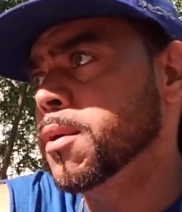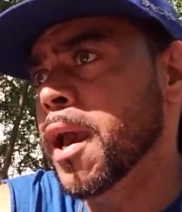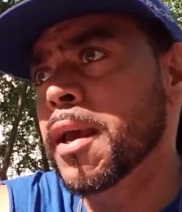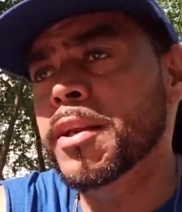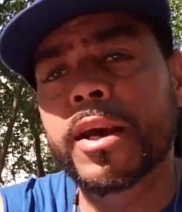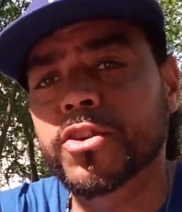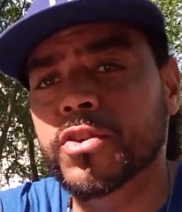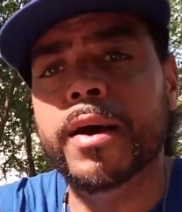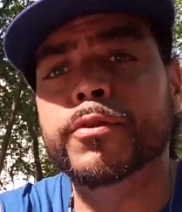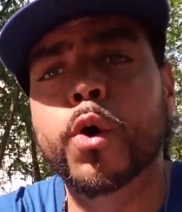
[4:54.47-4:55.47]
And yeah, just
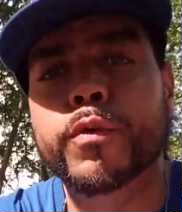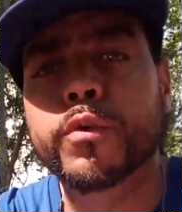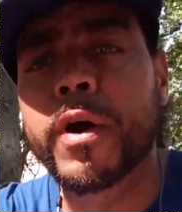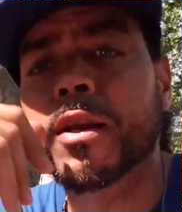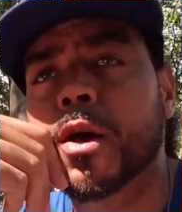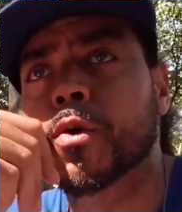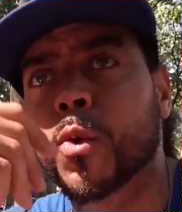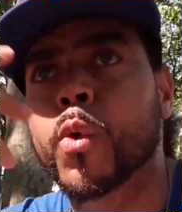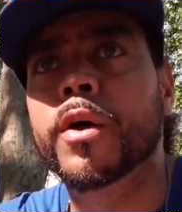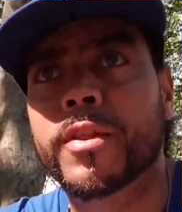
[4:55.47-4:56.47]
have Covert Radio, the
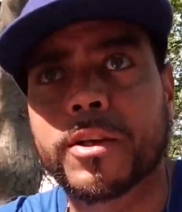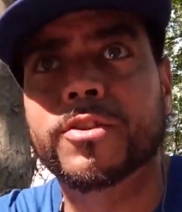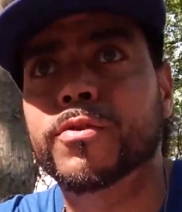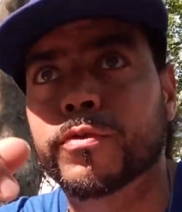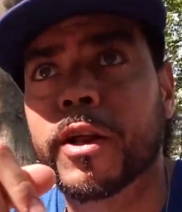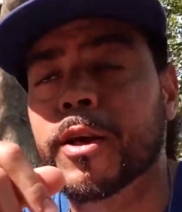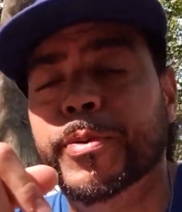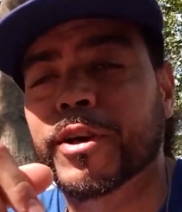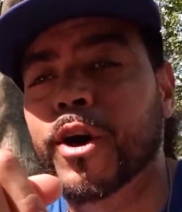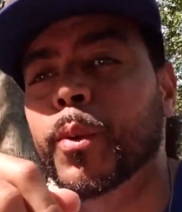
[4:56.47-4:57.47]
one that's really
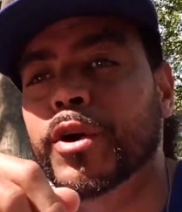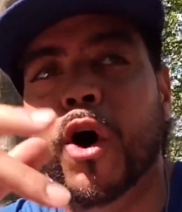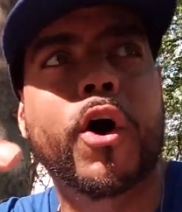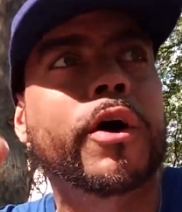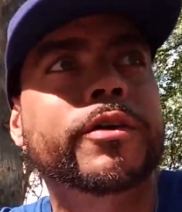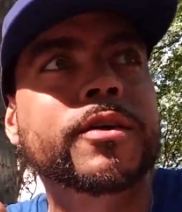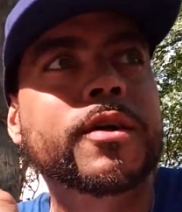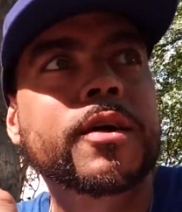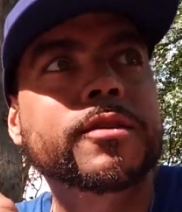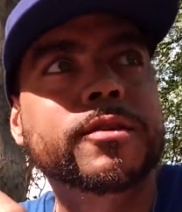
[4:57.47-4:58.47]
been going hard
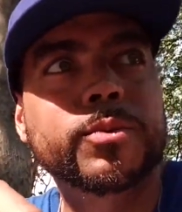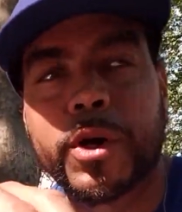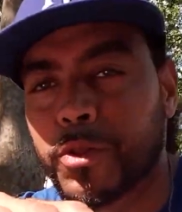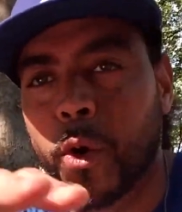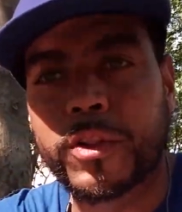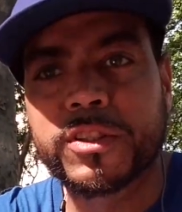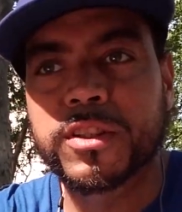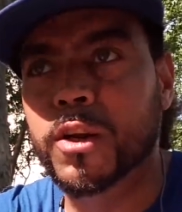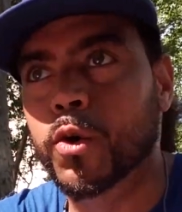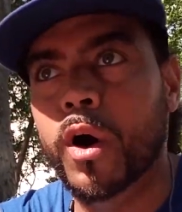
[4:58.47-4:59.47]
with all these
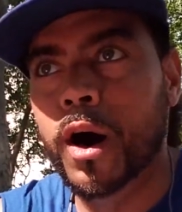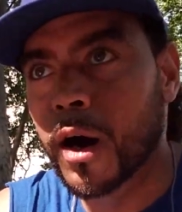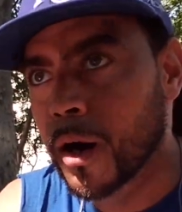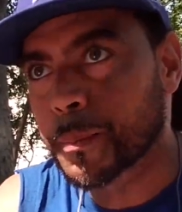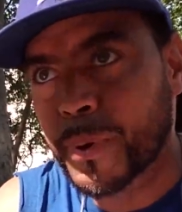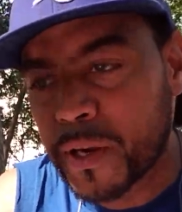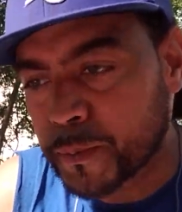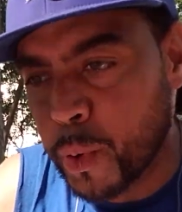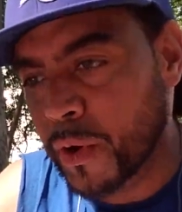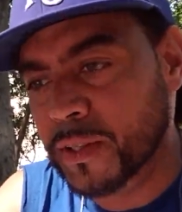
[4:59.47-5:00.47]
little
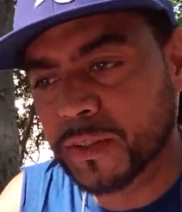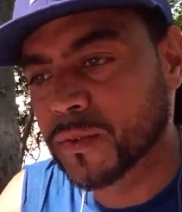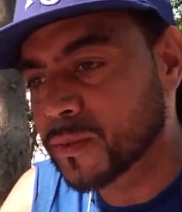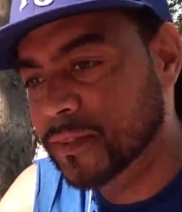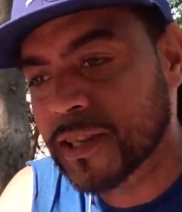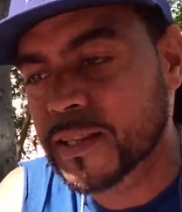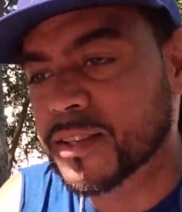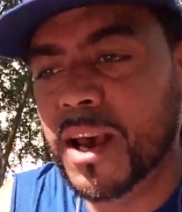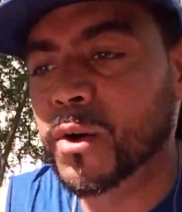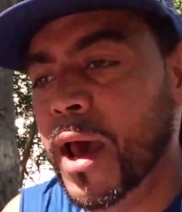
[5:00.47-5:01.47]
pinpoint
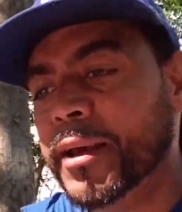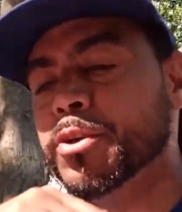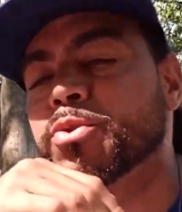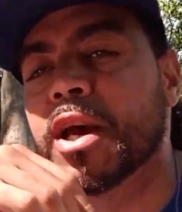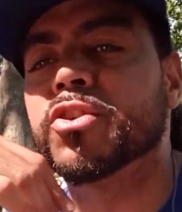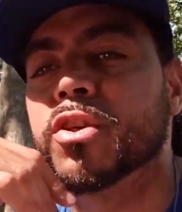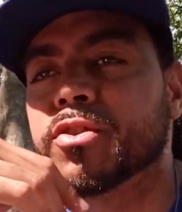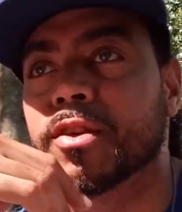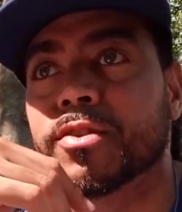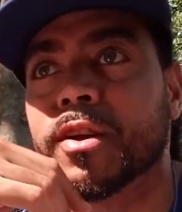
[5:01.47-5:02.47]
detailed
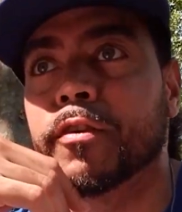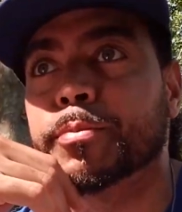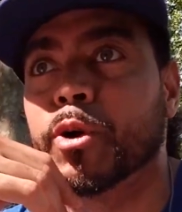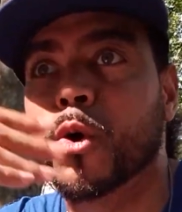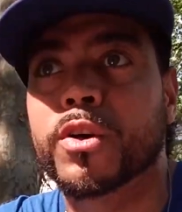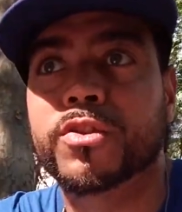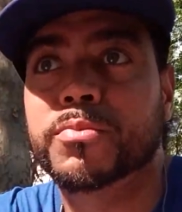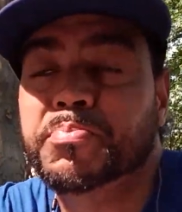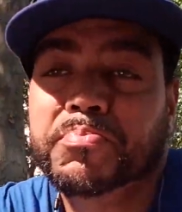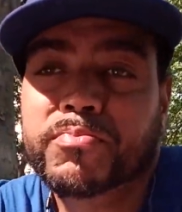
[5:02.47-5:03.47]
accusations and stuff, because
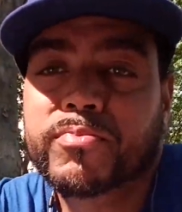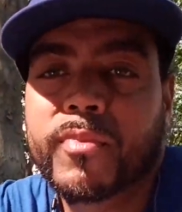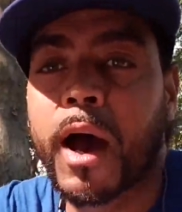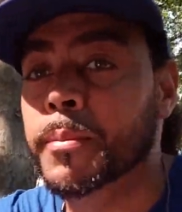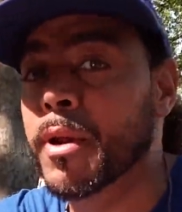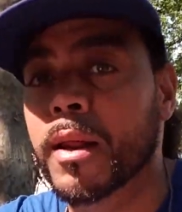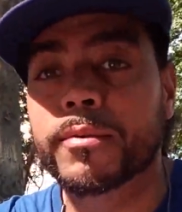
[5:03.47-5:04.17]
I'm not,